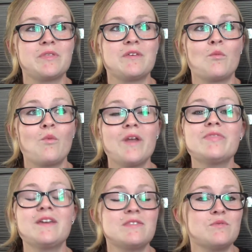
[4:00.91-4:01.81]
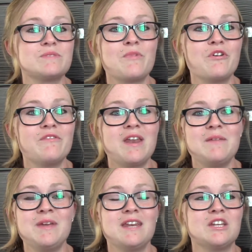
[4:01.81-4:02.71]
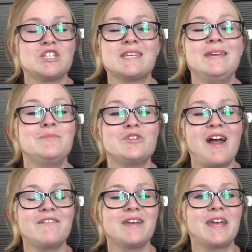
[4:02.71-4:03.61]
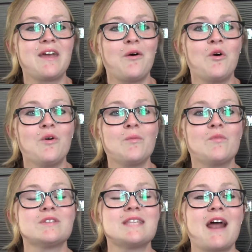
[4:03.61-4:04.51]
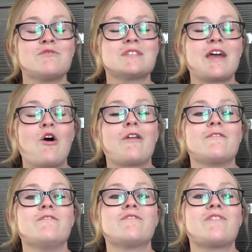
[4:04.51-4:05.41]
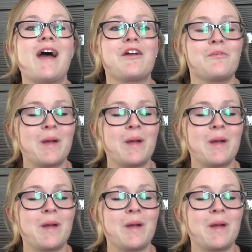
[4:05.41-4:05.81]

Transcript: But the one thing that was motivating me to just keep driving and get home was that I was like on fire.